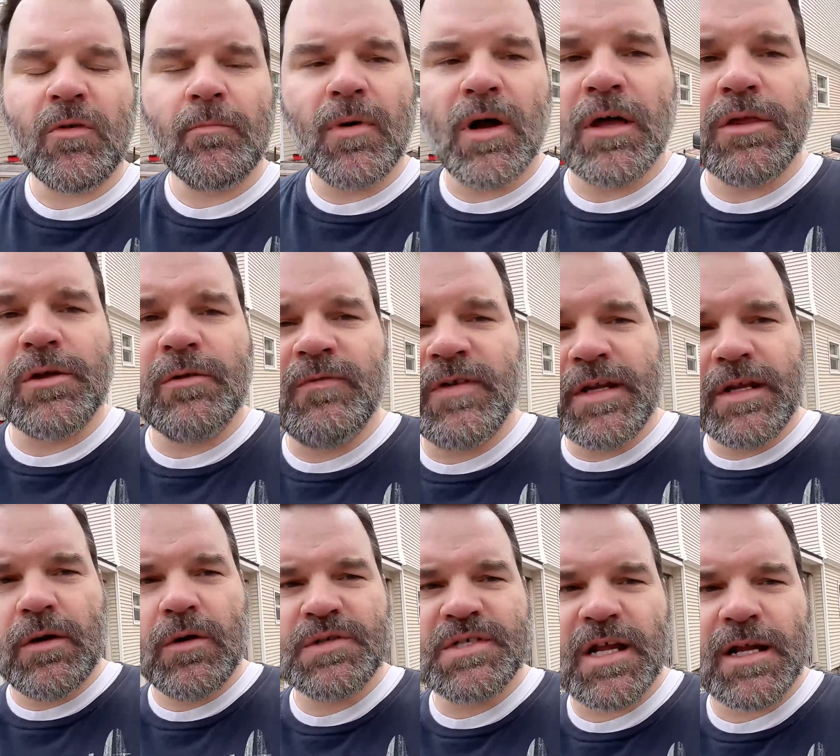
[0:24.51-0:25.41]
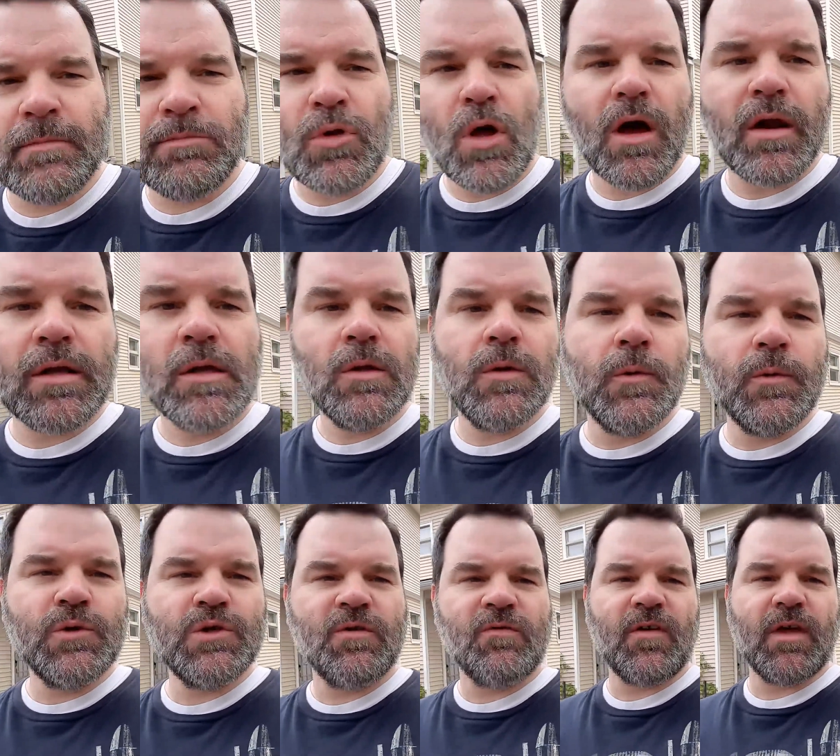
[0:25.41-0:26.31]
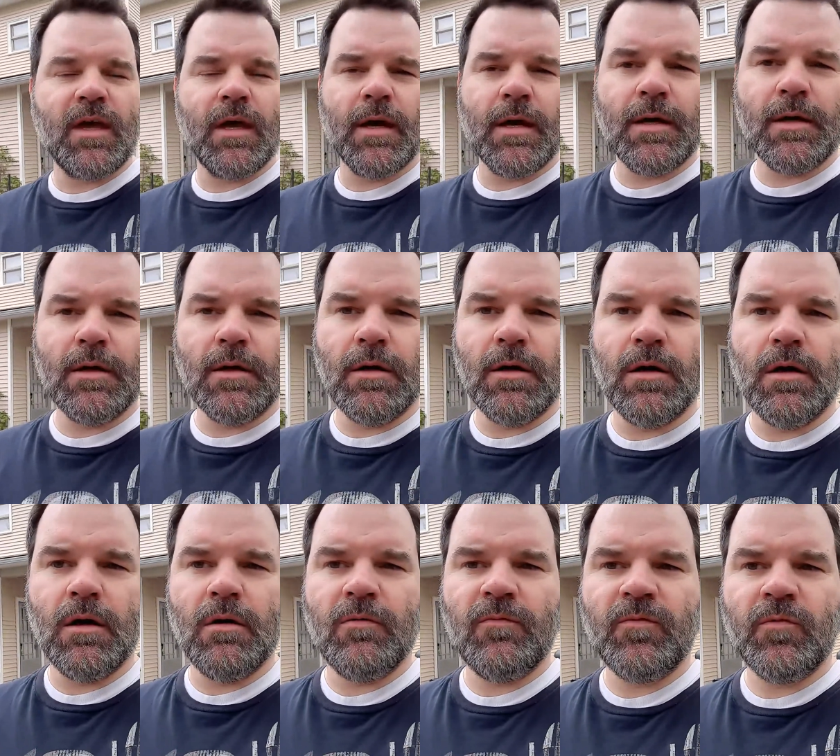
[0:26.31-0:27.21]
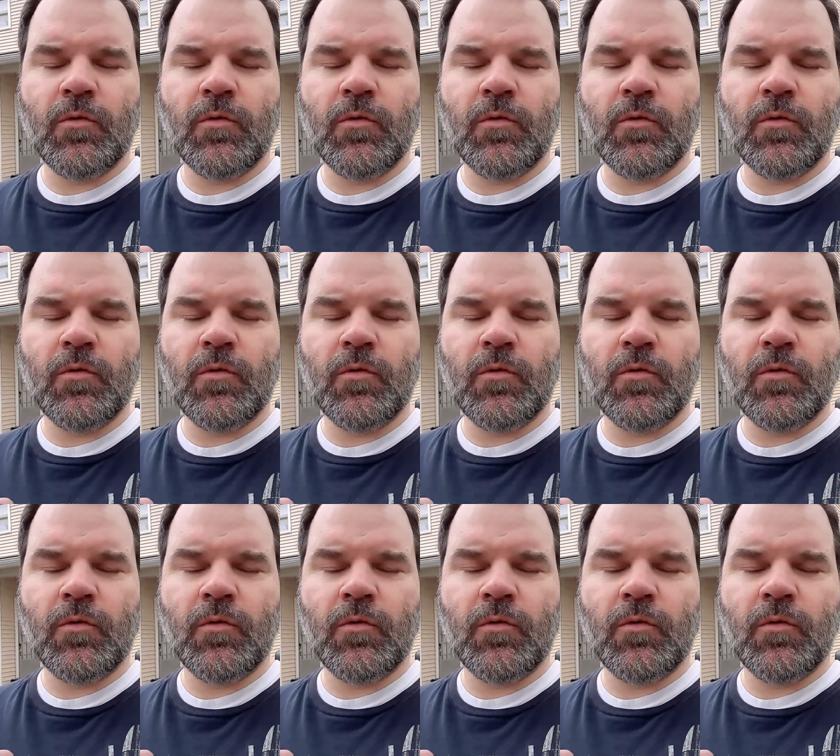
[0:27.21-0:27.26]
other videos that I'm not a huge fan of